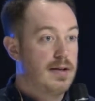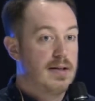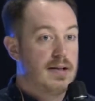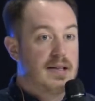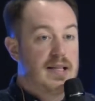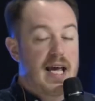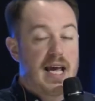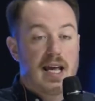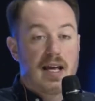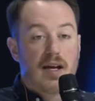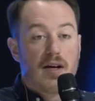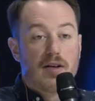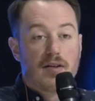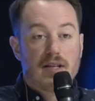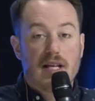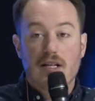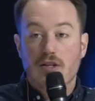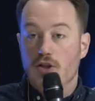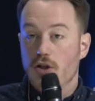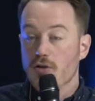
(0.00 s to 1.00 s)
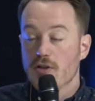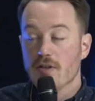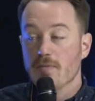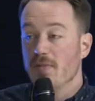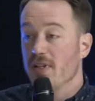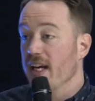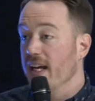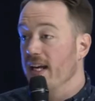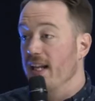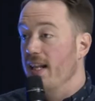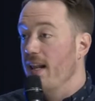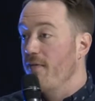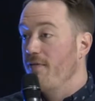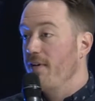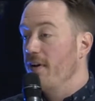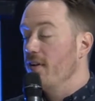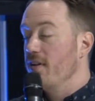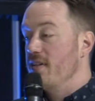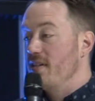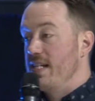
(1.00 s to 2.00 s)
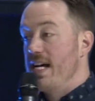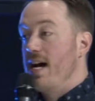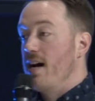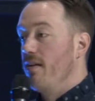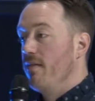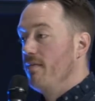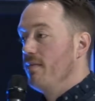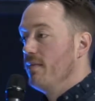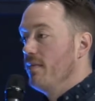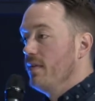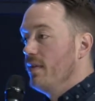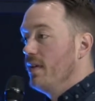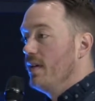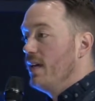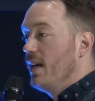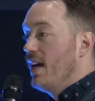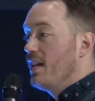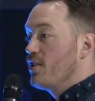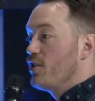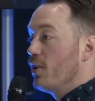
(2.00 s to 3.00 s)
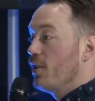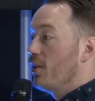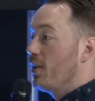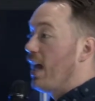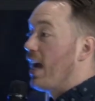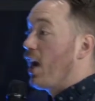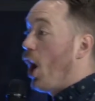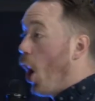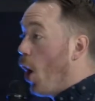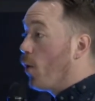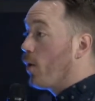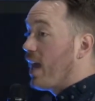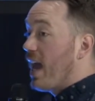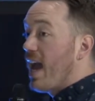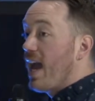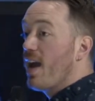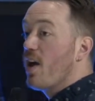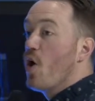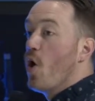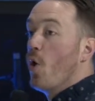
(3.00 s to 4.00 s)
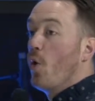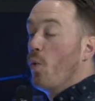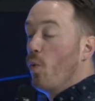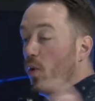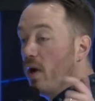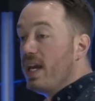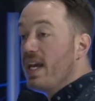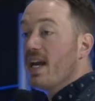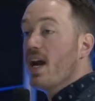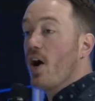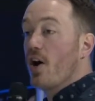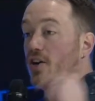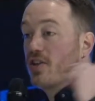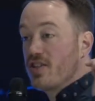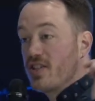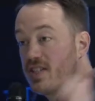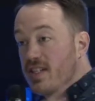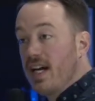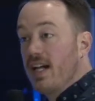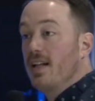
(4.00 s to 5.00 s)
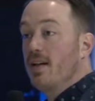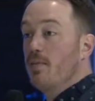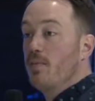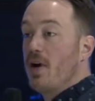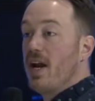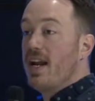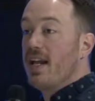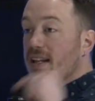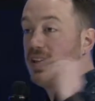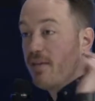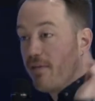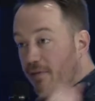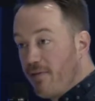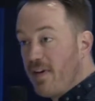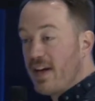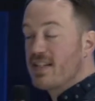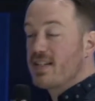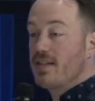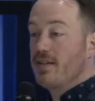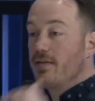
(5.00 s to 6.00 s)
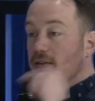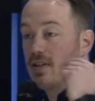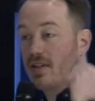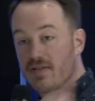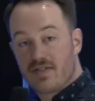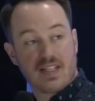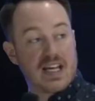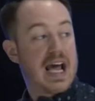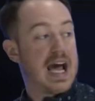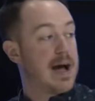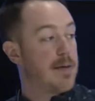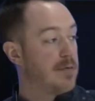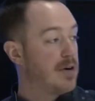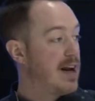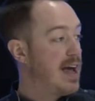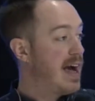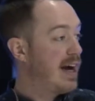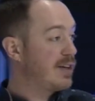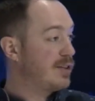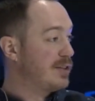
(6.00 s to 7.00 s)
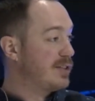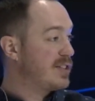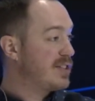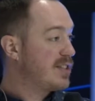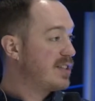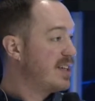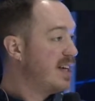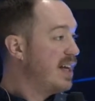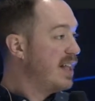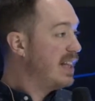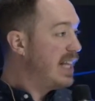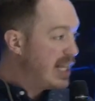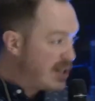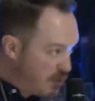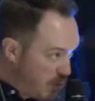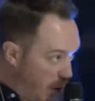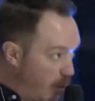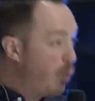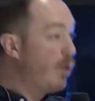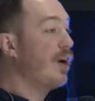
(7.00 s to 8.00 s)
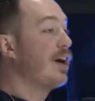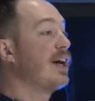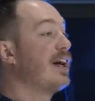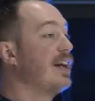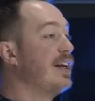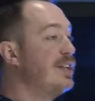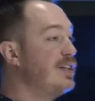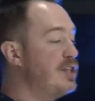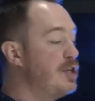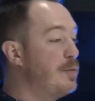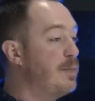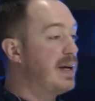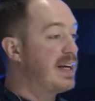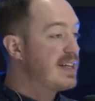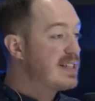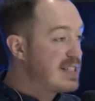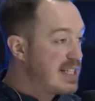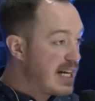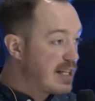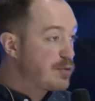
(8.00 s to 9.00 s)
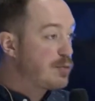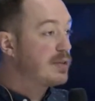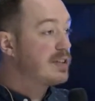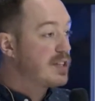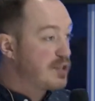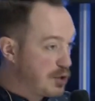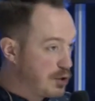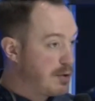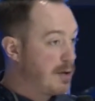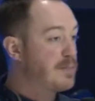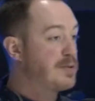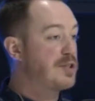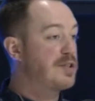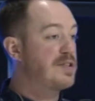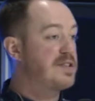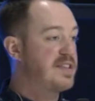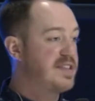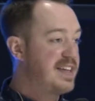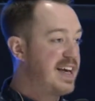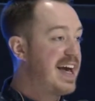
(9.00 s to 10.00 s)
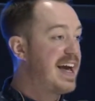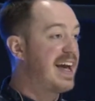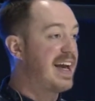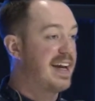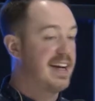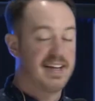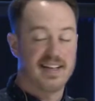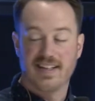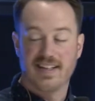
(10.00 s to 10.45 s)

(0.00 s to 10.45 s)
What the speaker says: They do some digging, they figure this out. And so they're like, okay, we are celebrating the Festival of Tabernacles. That's what we're going to do because that's what the scriptures say.